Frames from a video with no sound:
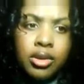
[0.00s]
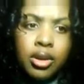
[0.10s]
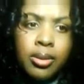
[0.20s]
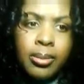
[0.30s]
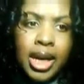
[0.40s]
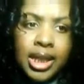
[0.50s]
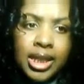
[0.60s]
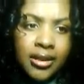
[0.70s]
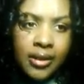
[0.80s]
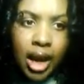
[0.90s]
some
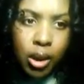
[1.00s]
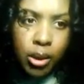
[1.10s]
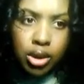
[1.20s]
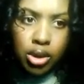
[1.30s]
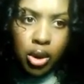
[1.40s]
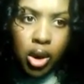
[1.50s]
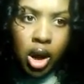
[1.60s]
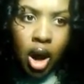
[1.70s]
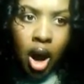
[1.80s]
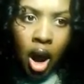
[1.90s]
plastic flowers or